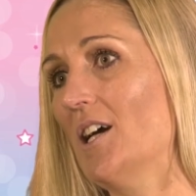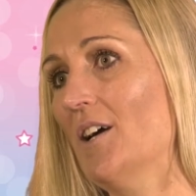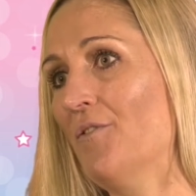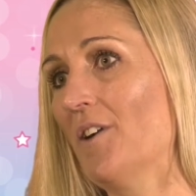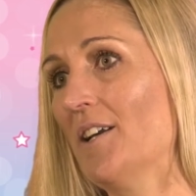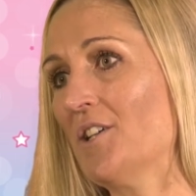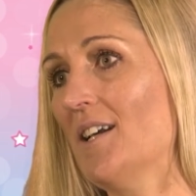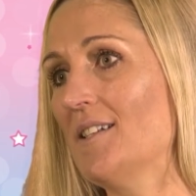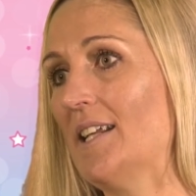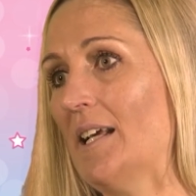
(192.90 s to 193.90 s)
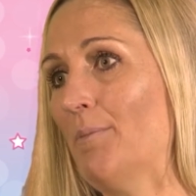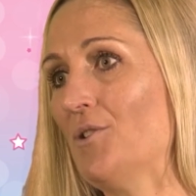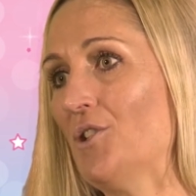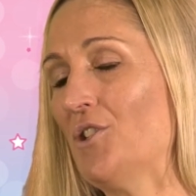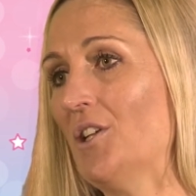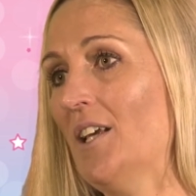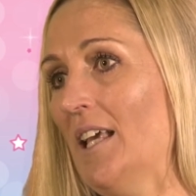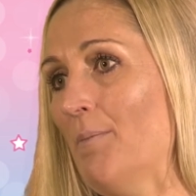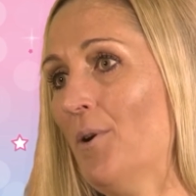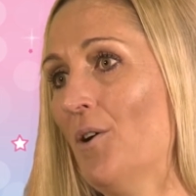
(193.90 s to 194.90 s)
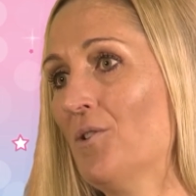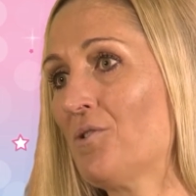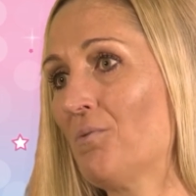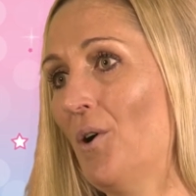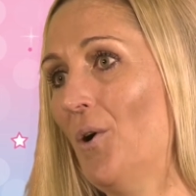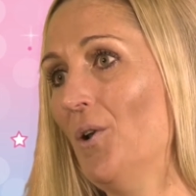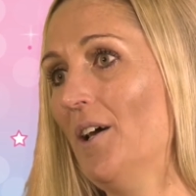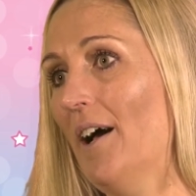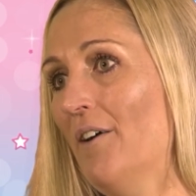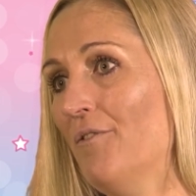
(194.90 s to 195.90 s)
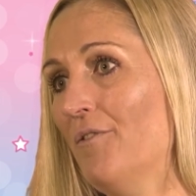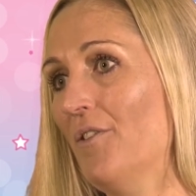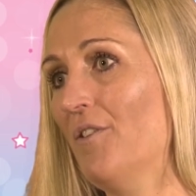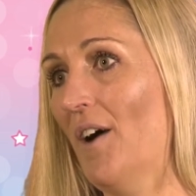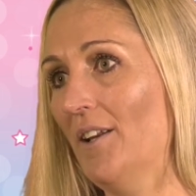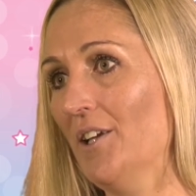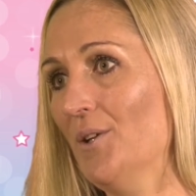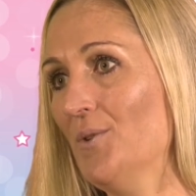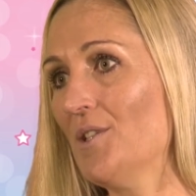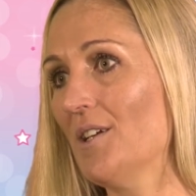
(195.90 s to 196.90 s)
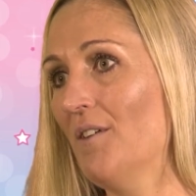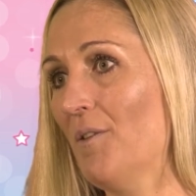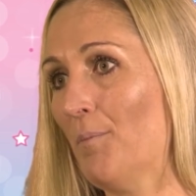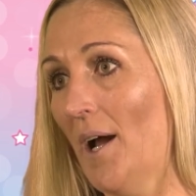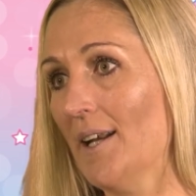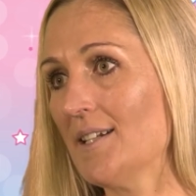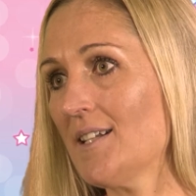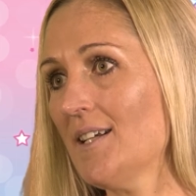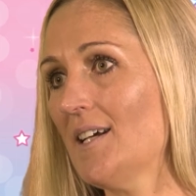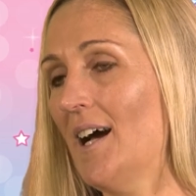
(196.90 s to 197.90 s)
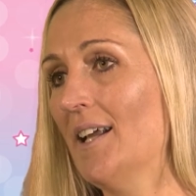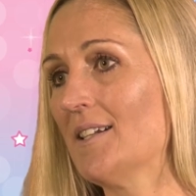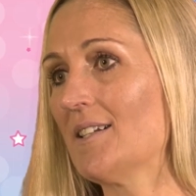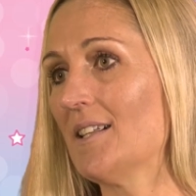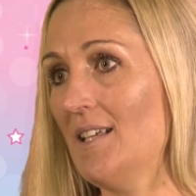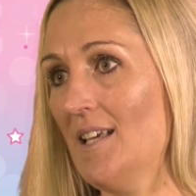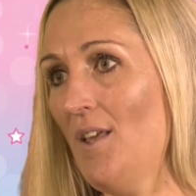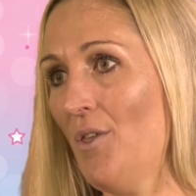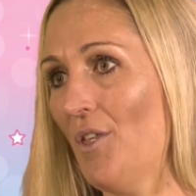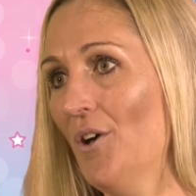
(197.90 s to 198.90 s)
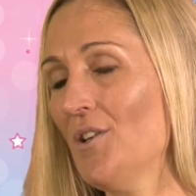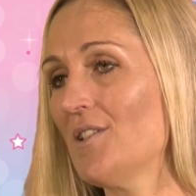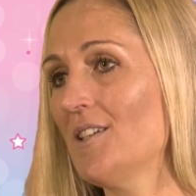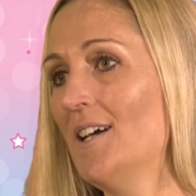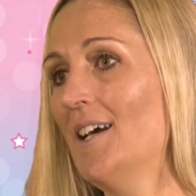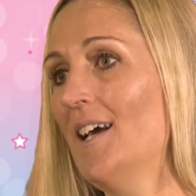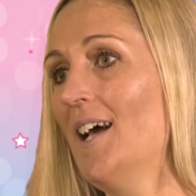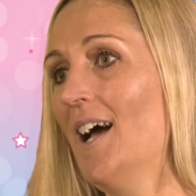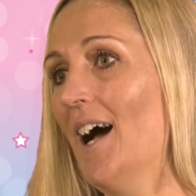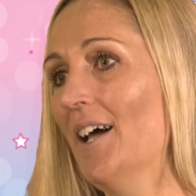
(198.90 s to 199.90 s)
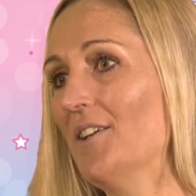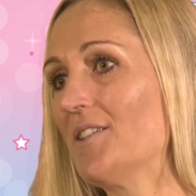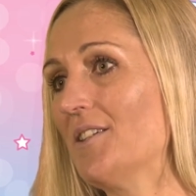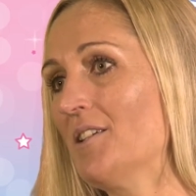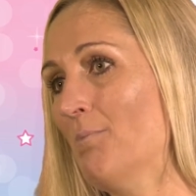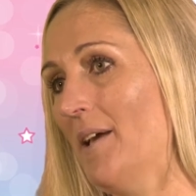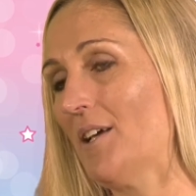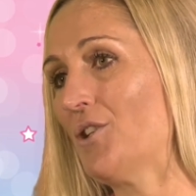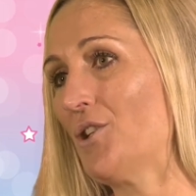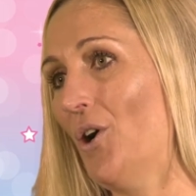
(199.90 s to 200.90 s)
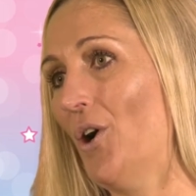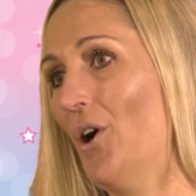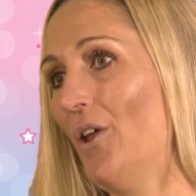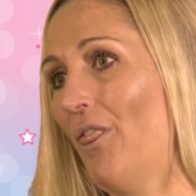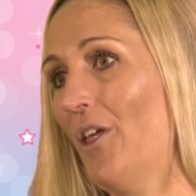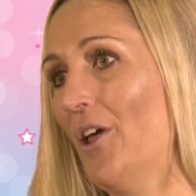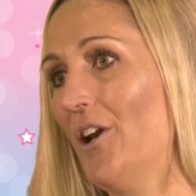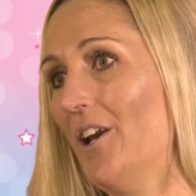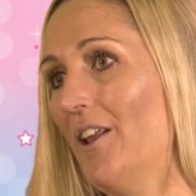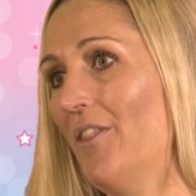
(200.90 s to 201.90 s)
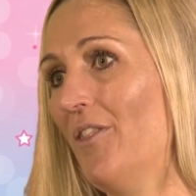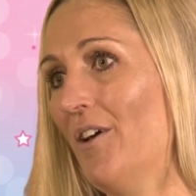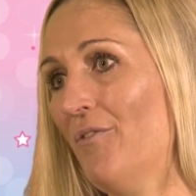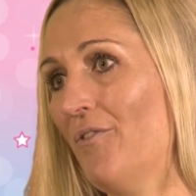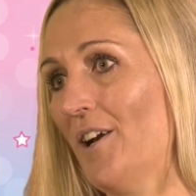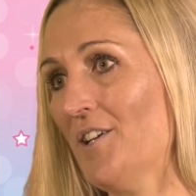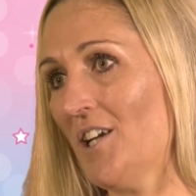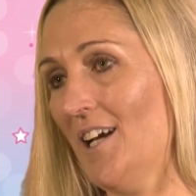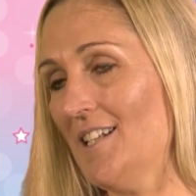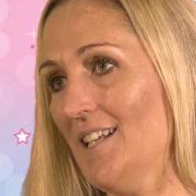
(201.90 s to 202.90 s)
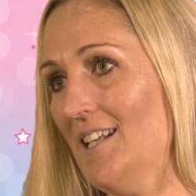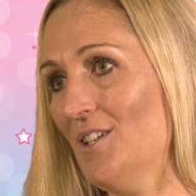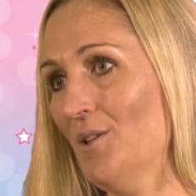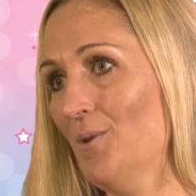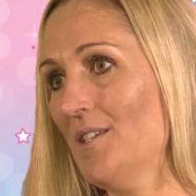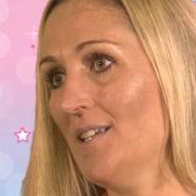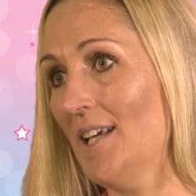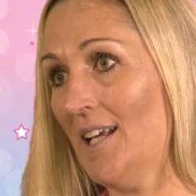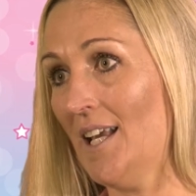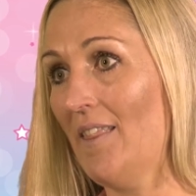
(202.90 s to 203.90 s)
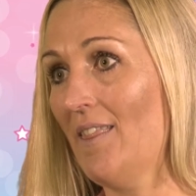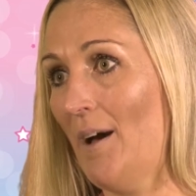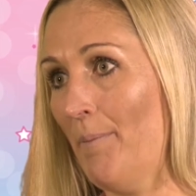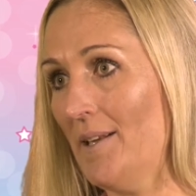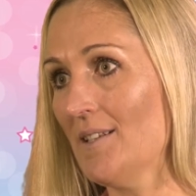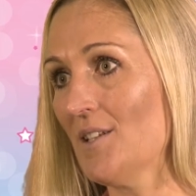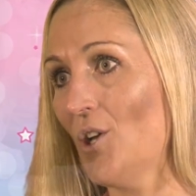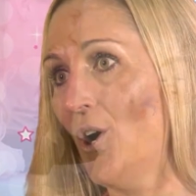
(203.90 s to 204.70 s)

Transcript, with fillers: a franchise enables you to keep control of the values of the brand and the ethos, and to make sure that the franchisees who are taking that business